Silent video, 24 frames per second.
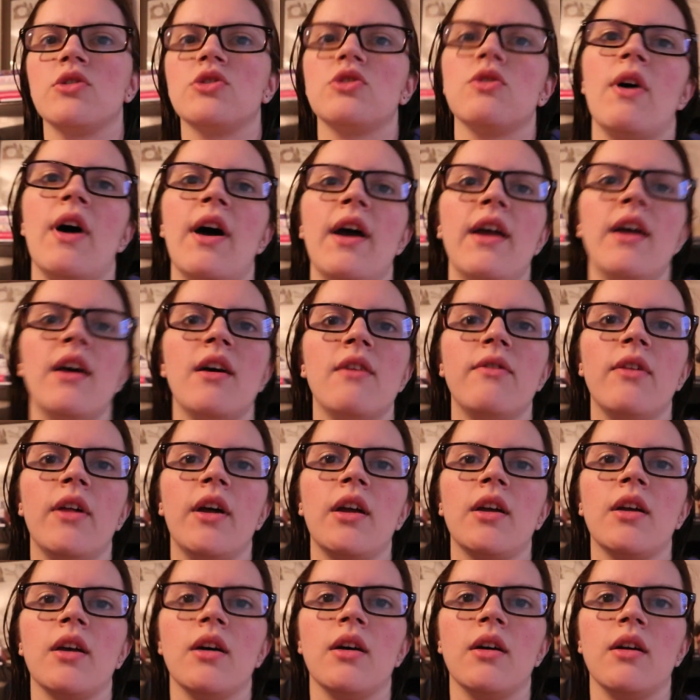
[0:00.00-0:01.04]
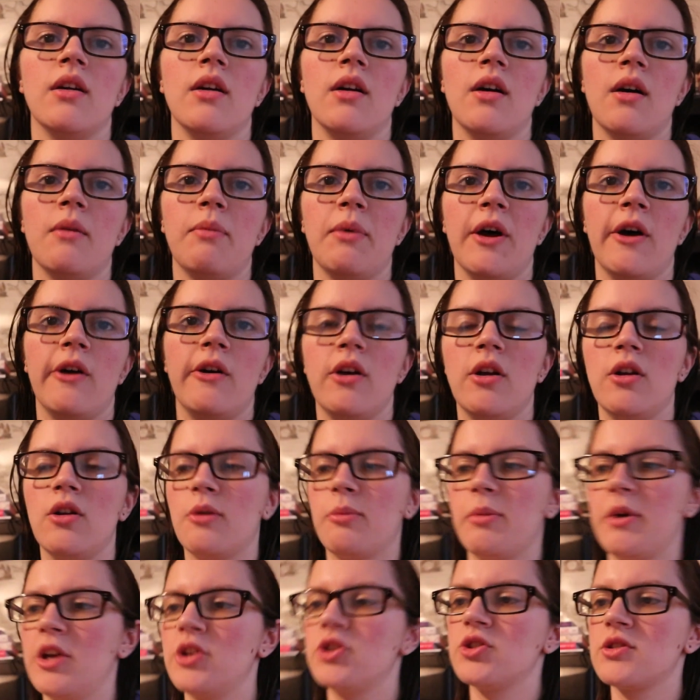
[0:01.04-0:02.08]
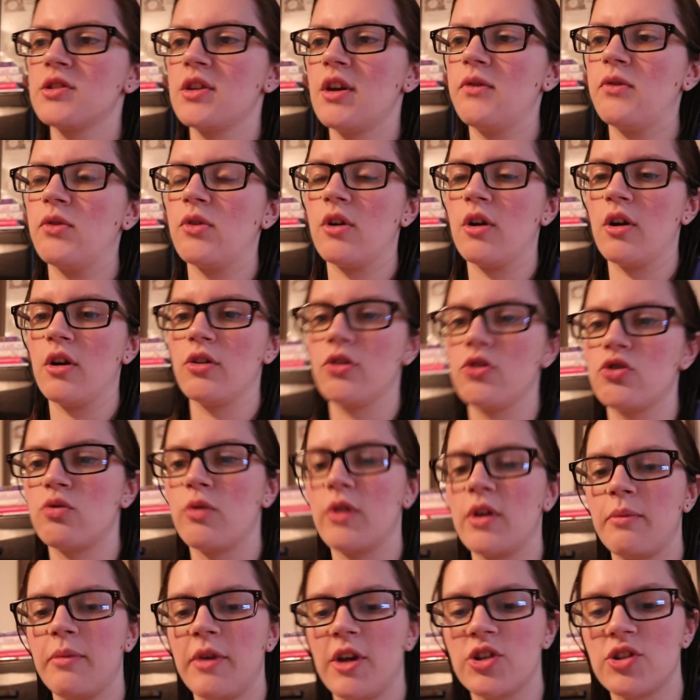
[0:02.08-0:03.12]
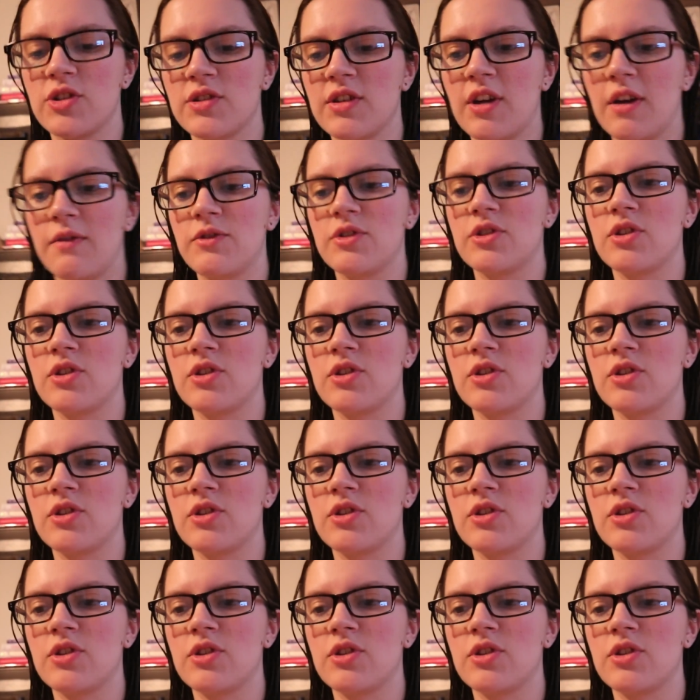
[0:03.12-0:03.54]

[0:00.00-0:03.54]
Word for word: So I have like about 100 pages left or 120 pages left.